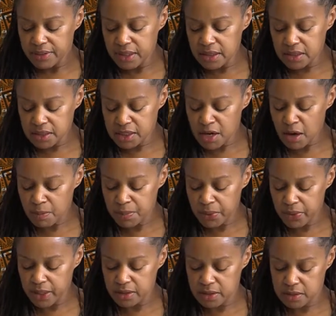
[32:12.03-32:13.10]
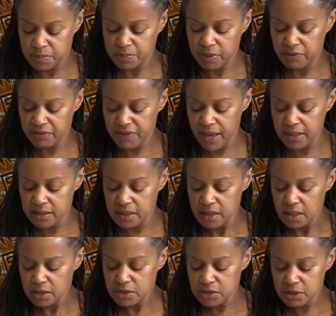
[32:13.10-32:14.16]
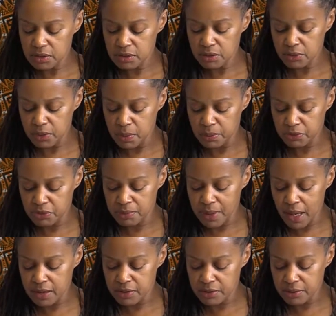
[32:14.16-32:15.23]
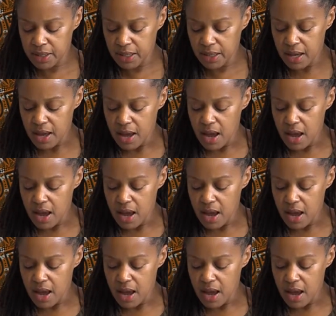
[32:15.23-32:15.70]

these checkpoints prevent certain groups from entering